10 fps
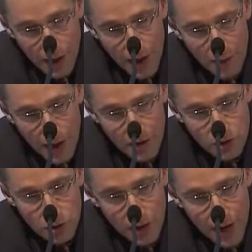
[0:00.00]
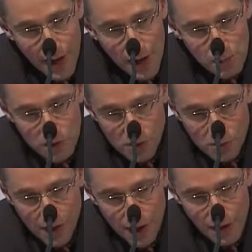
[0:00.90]
I mean, I took on a8, bishop
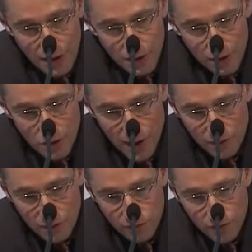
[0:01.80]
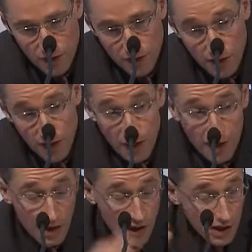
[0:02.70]
a8, queen f3.
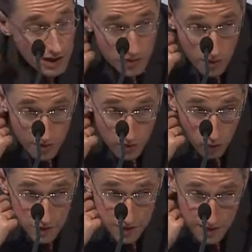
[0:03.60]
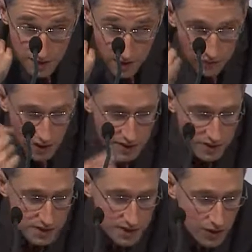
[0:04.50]
It's quite forcing because I threatened
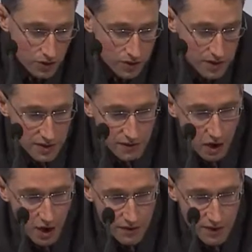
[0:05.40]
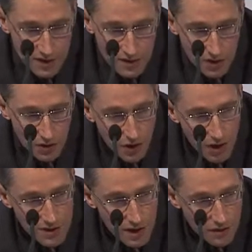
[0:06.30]
to take on d5, and he has to go
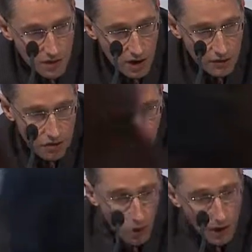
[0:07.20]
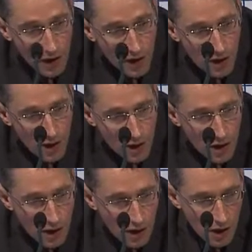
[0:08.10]
knight a5, rook a1.
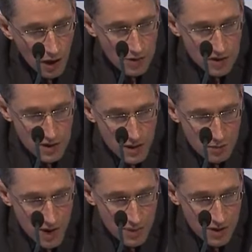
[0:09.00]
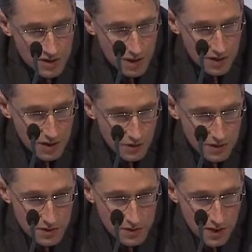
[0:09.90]
I was thinking maybe his idea was
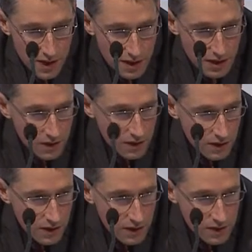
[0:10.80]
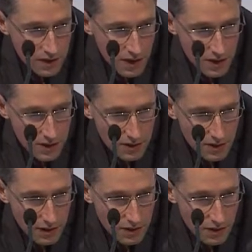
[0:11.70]
to take
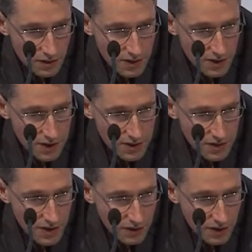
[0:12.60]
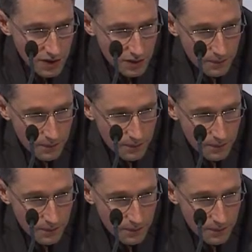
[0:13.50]
and go king h7 here.